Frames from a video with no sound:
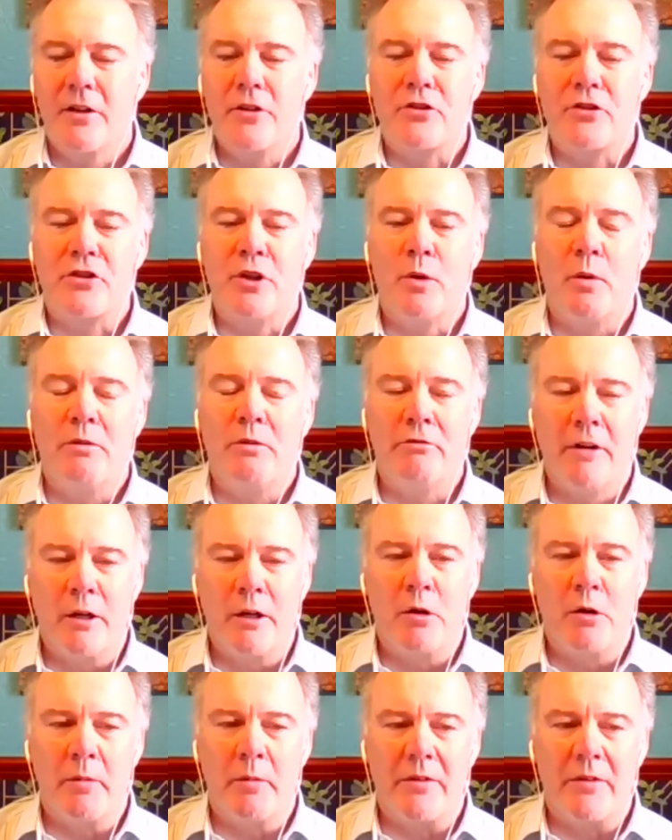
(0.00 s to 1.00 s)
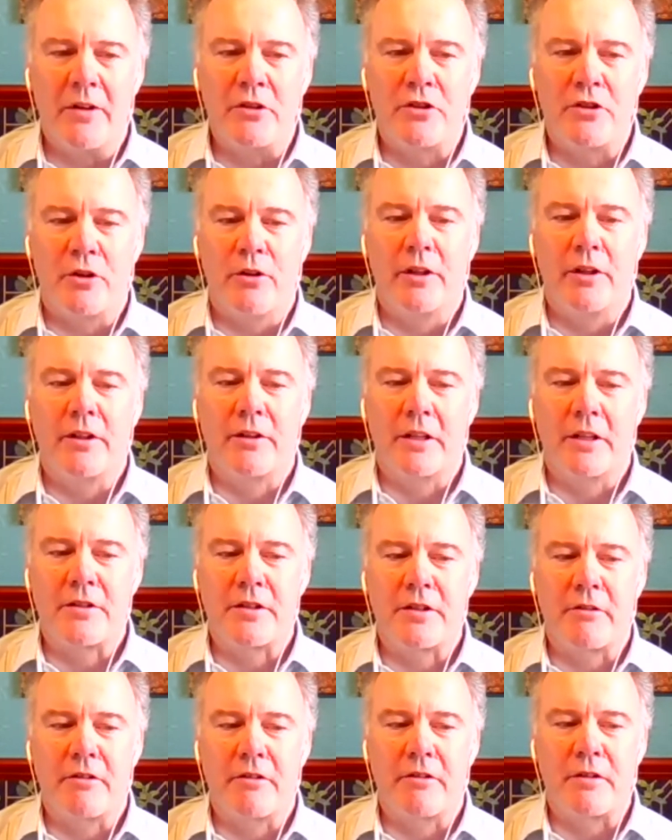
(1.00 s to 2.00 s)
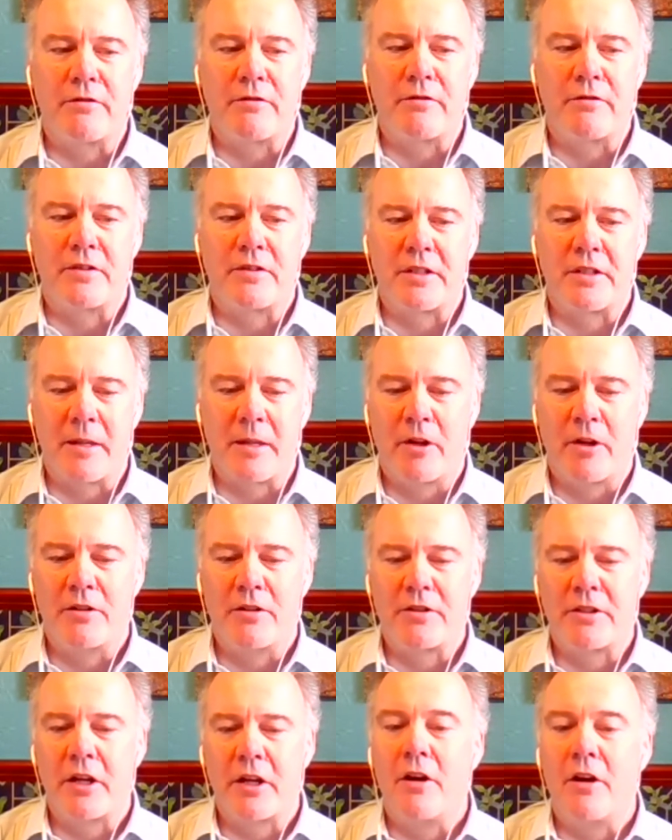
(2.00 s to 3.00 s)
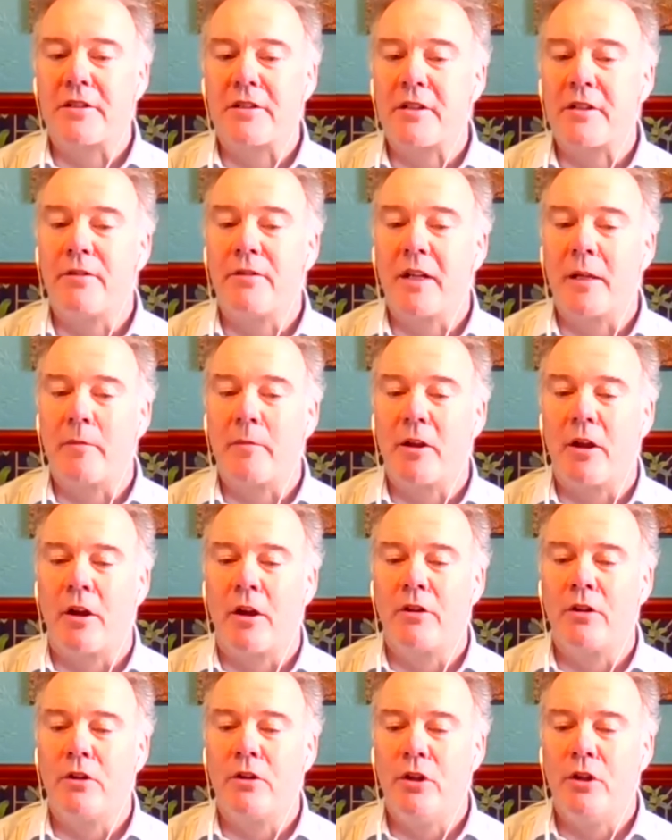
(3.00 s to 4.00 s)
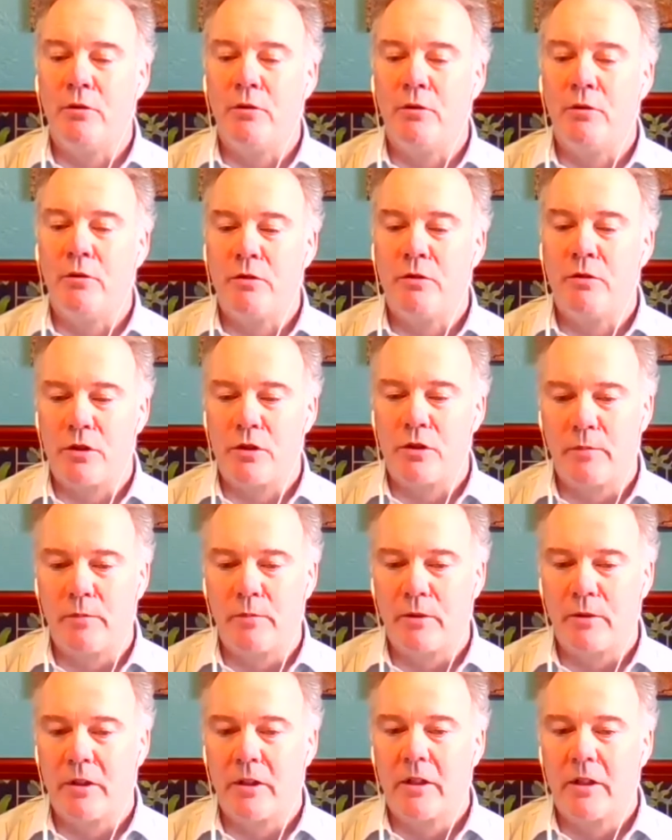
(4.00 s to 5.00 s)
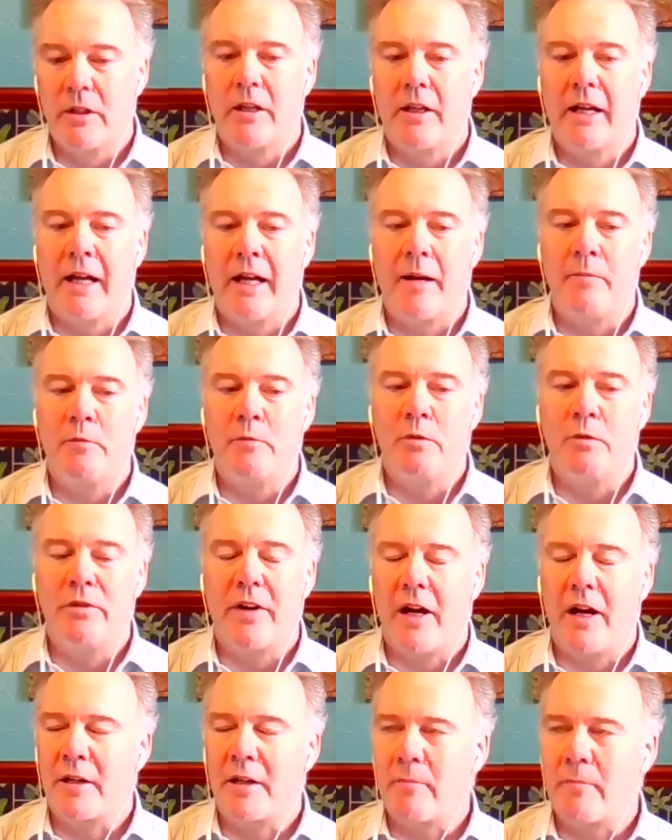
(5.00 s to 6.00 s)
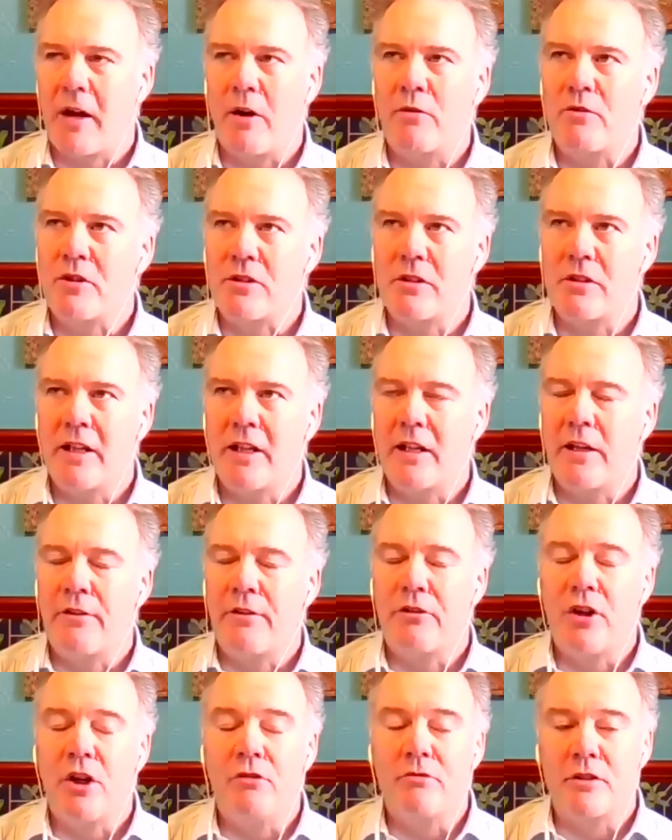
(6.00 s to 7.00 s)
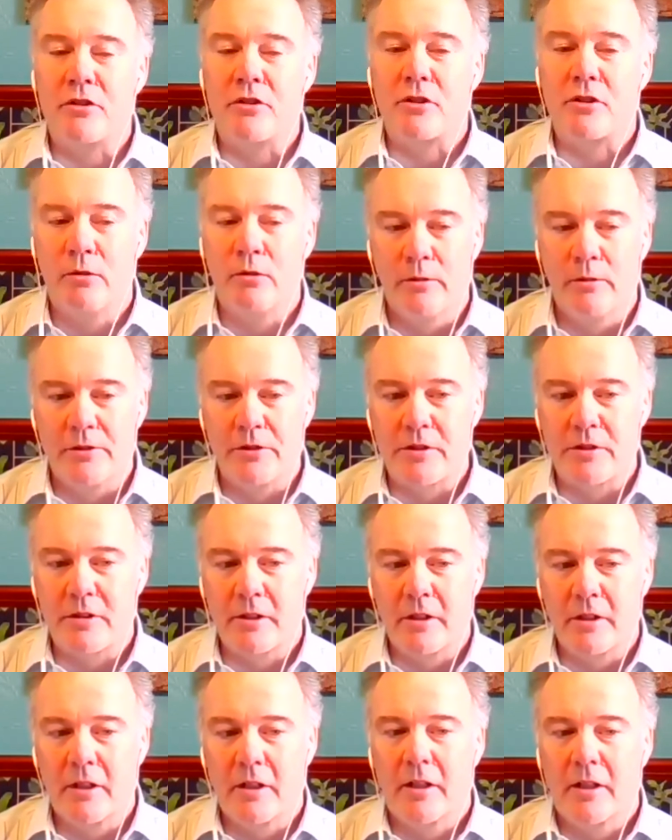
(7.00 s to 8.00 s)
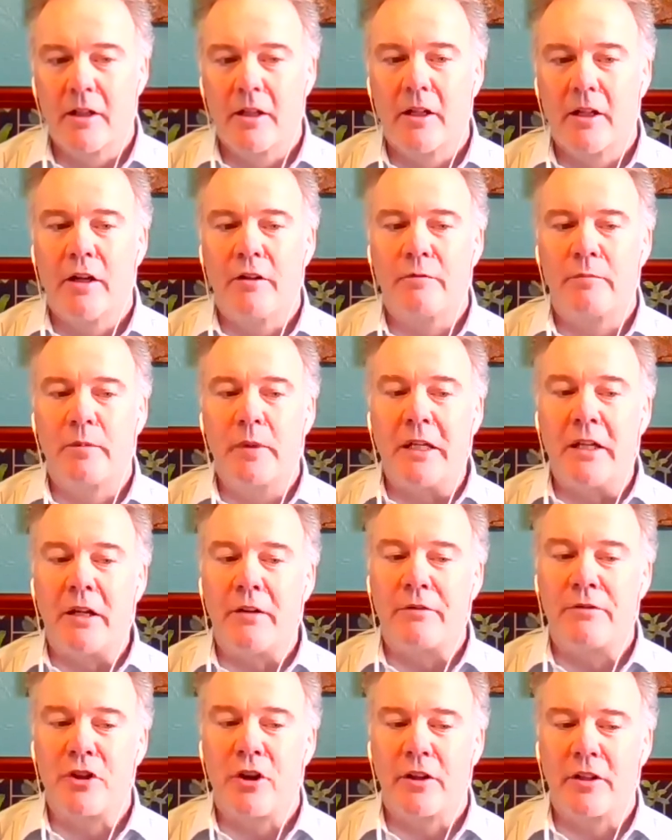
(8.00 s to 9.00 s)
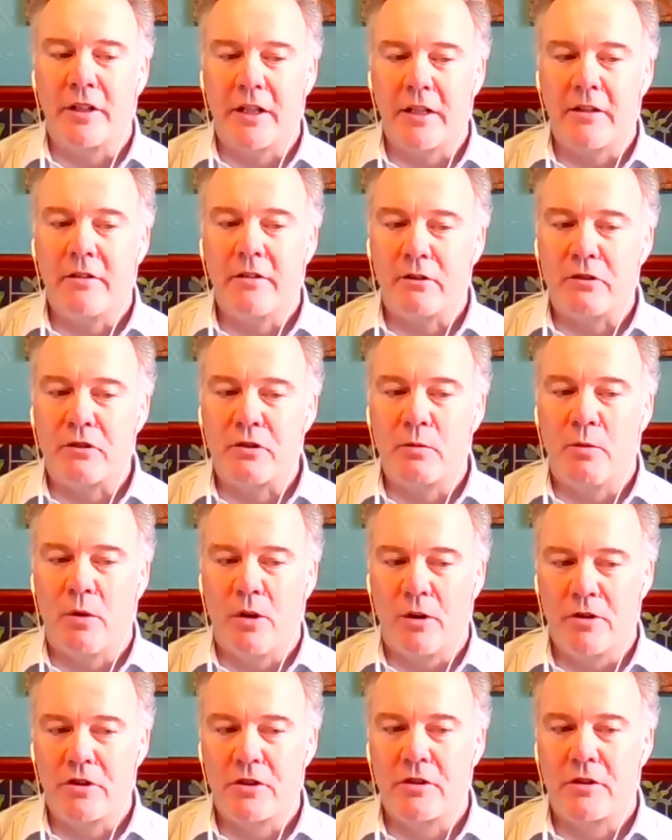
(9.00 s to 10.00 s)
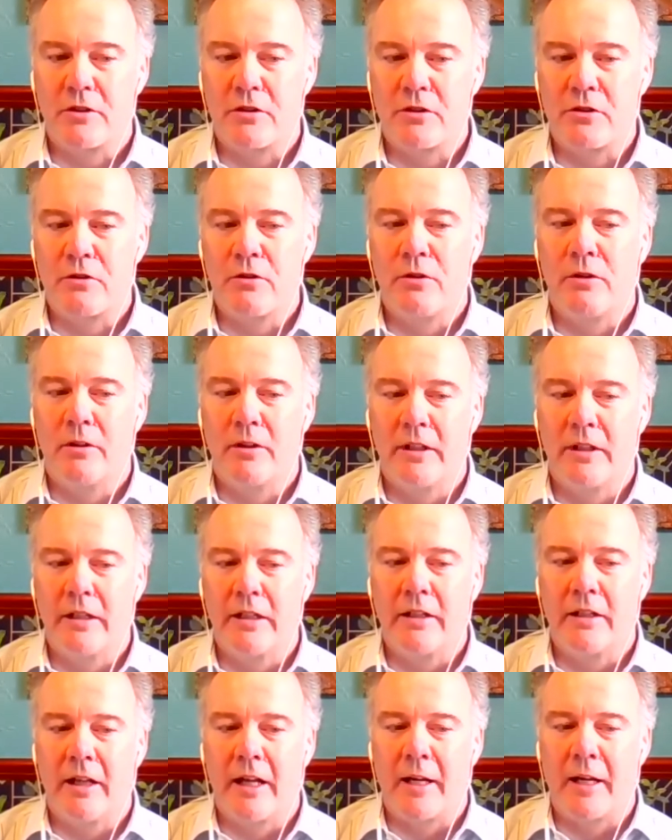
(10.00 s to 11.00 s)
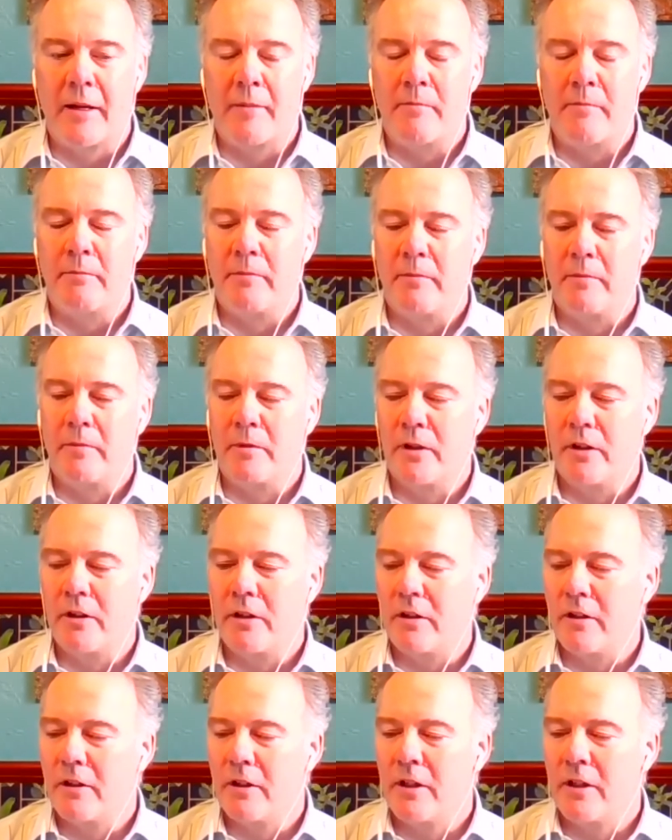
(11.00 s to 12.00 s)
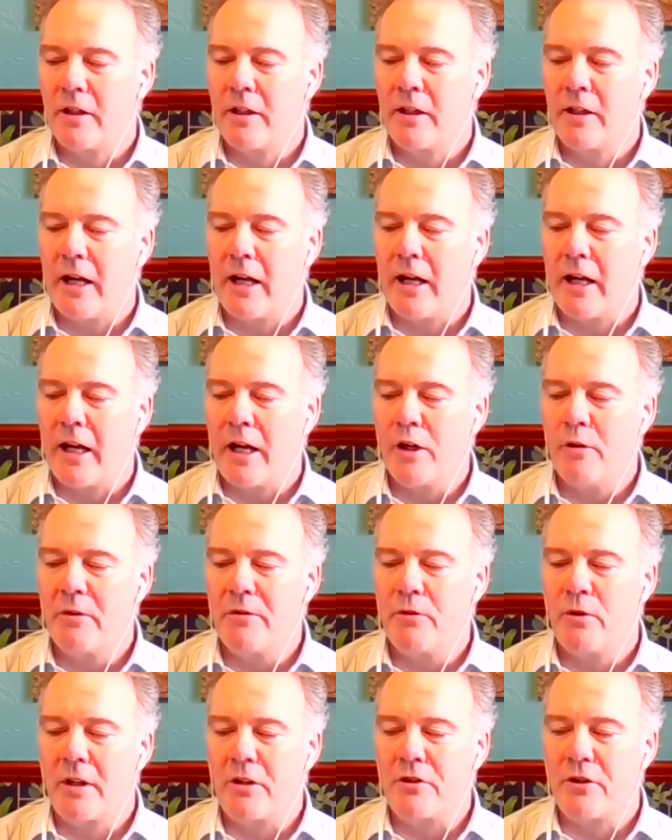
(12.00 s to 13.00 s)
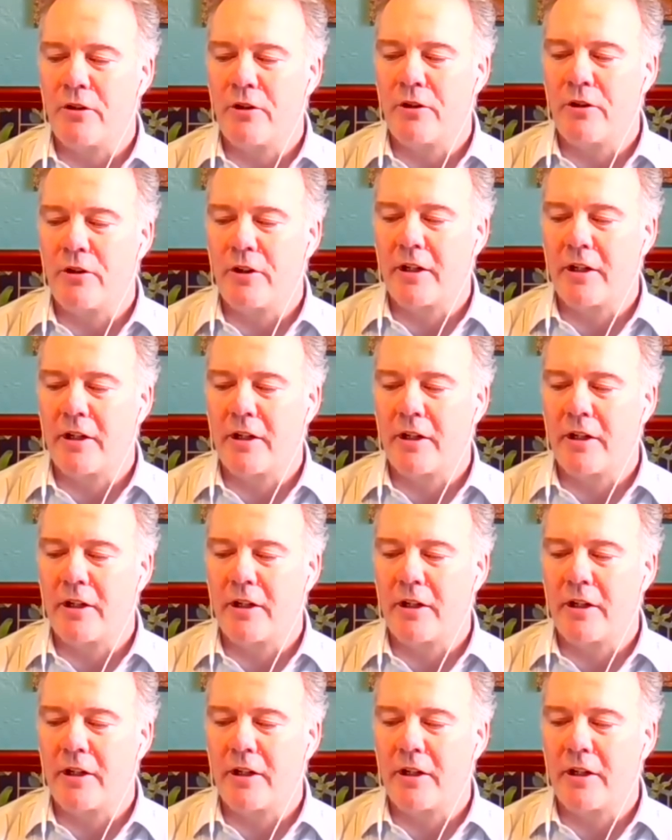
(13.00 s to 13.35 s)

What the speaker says: So we really hope you've enjoyed this series of seminars. They are still available on YouTube. We've had about nearly 300 schools have joined in to watch. So I hope you've all enjoyed